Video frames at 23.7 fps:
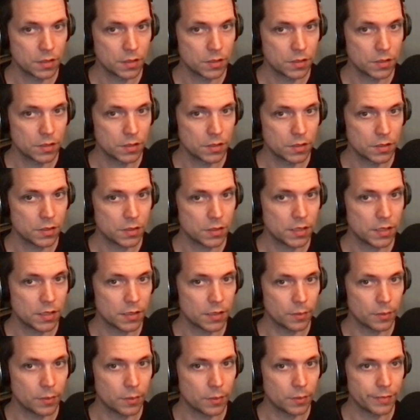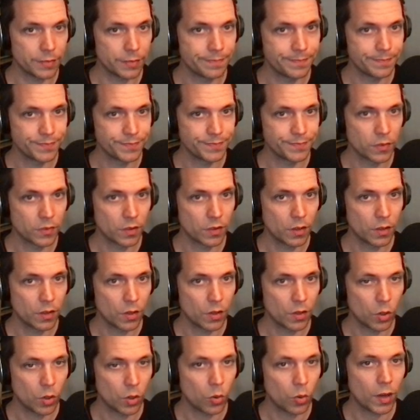So let's say I come up here.
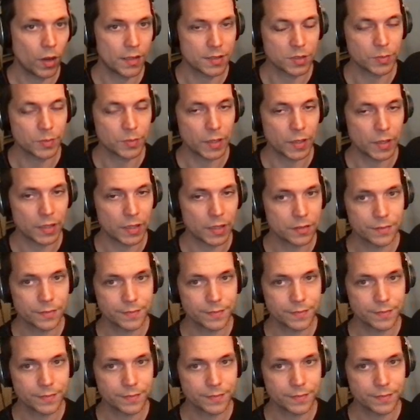Why is this best?